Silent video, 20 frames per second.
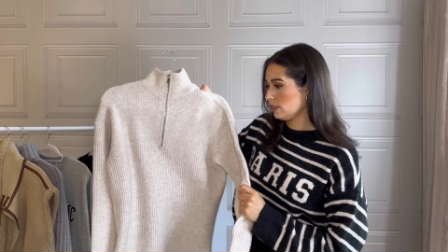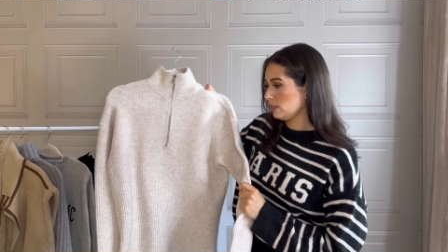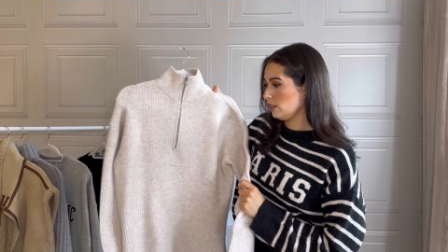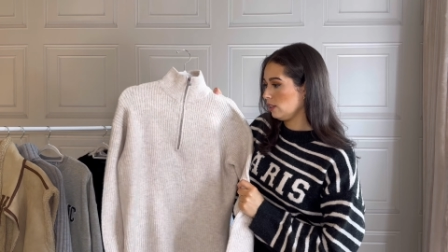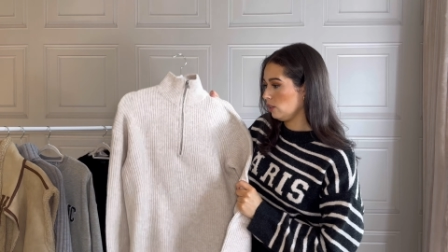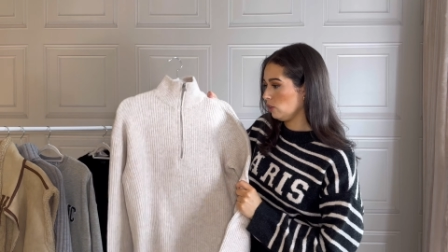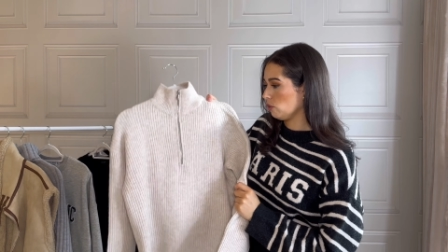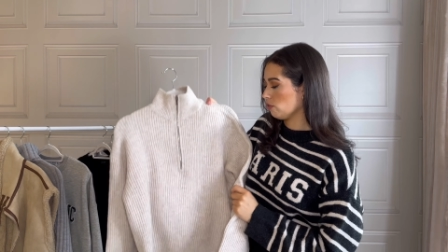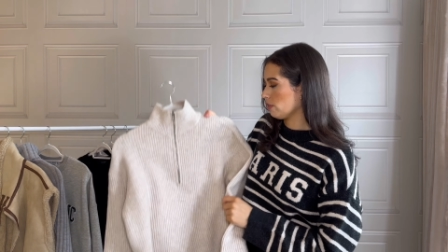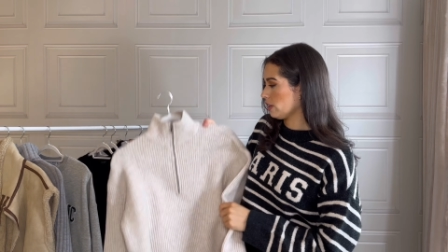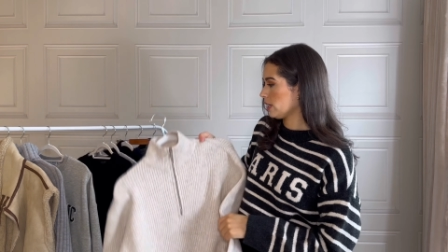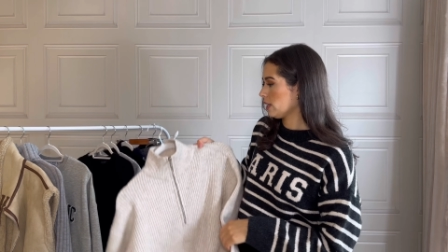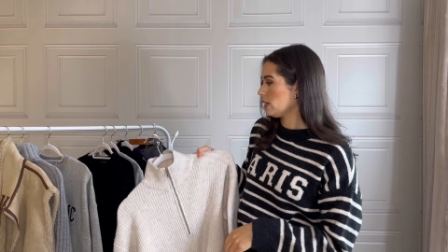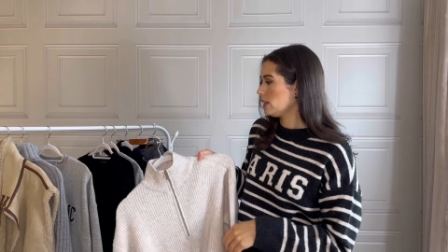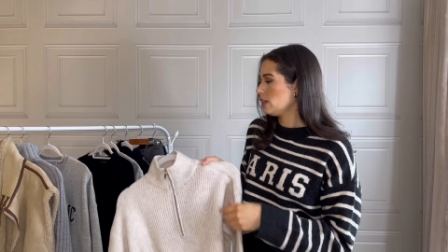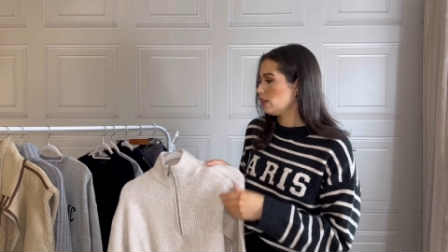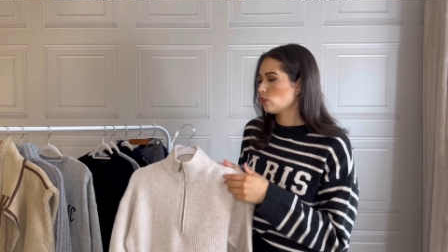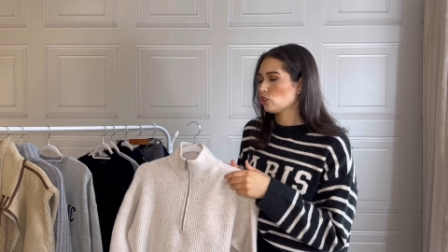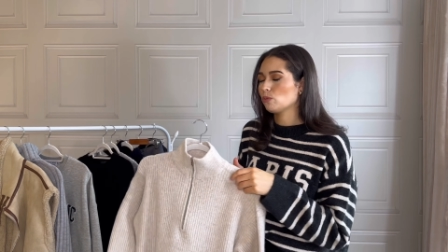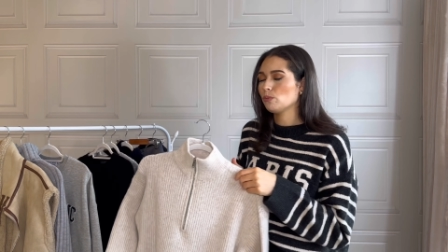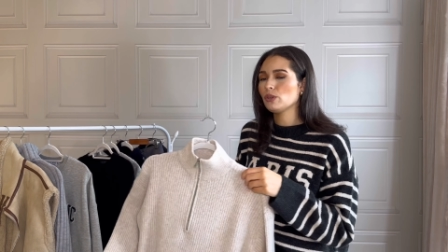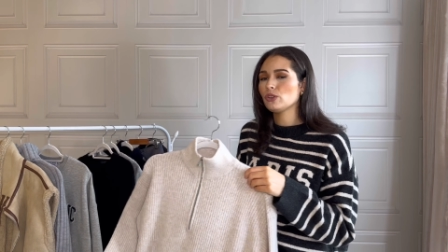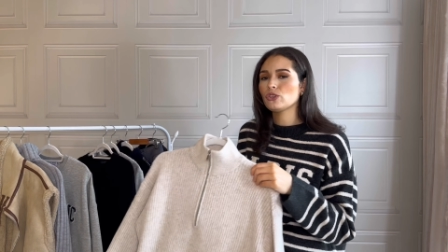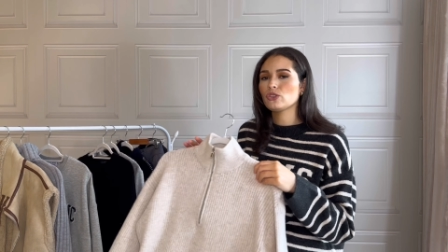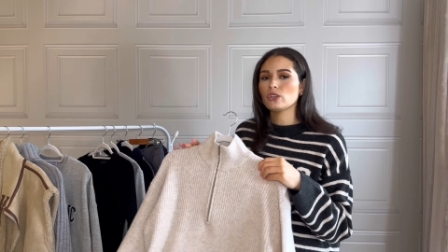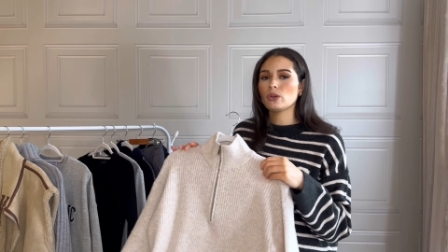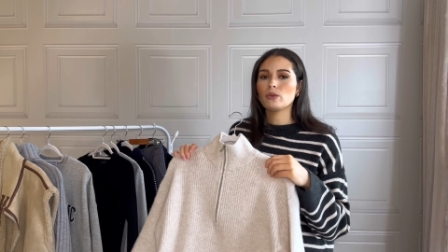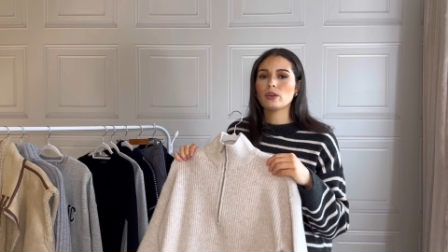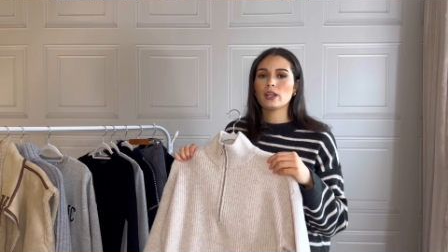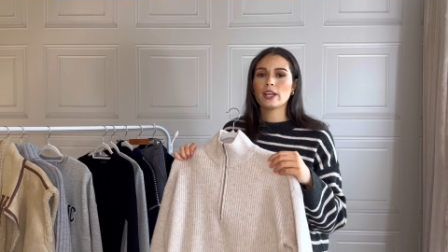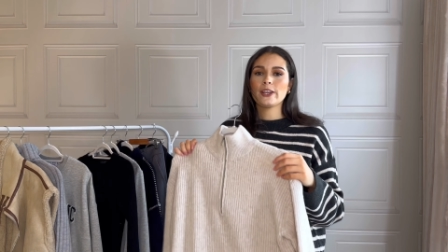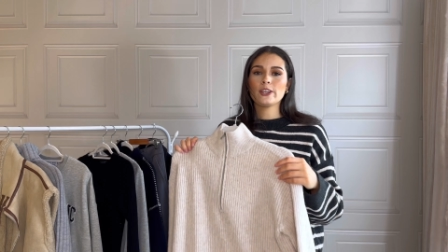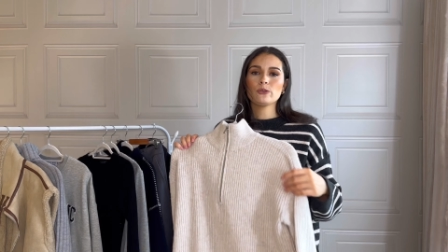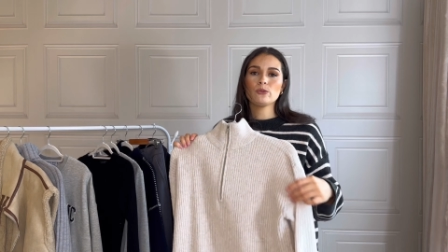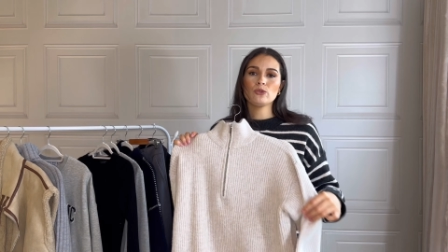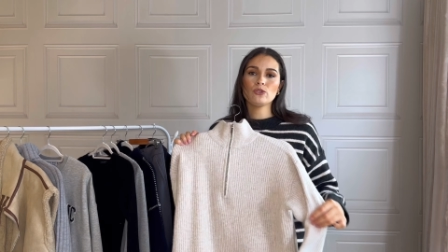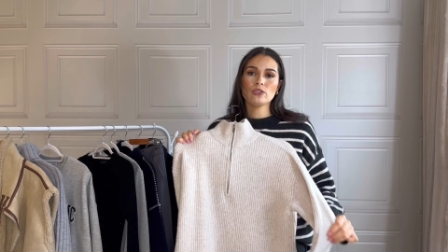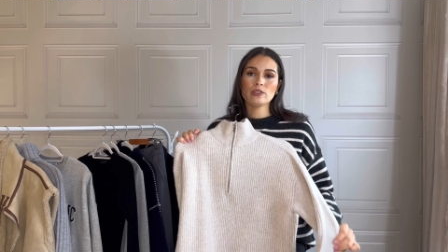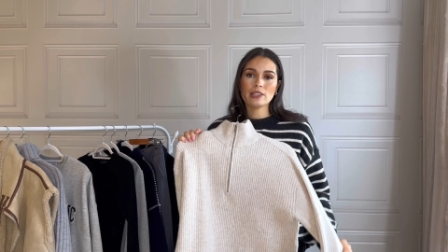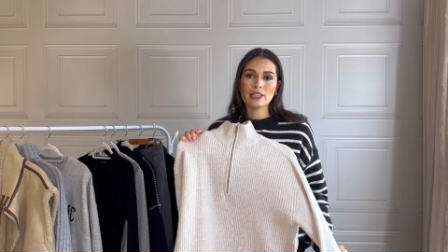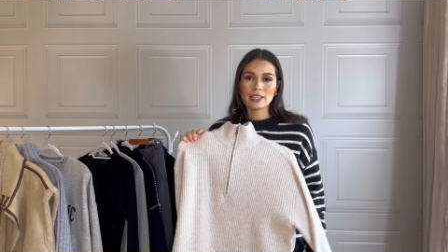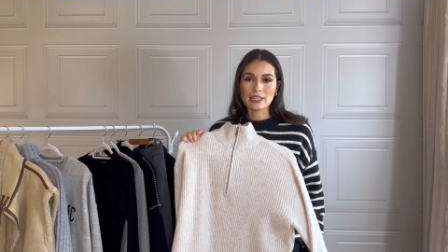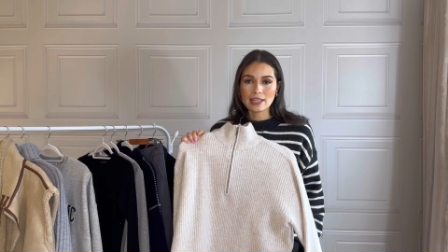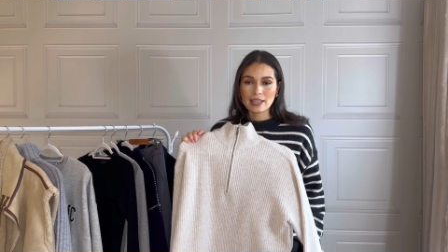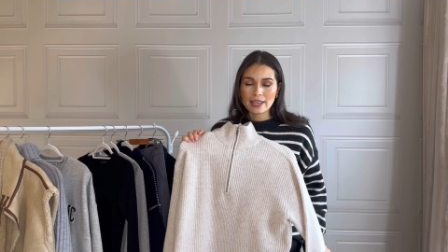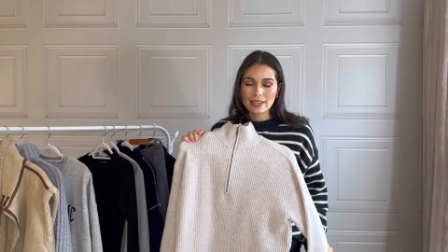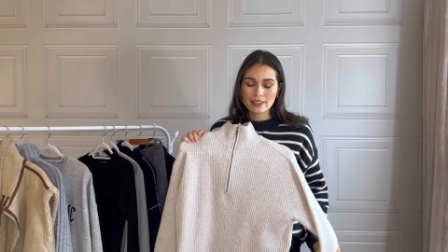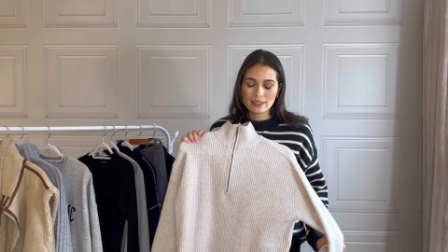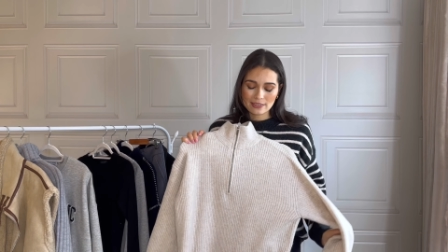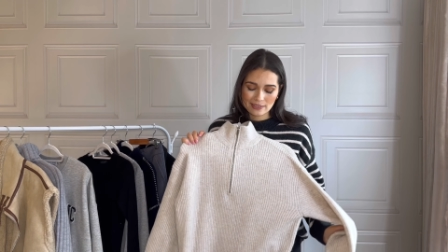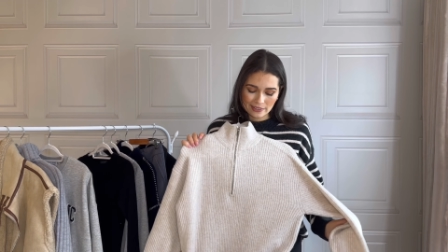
Love it. It's gonna be so nice with just like leggings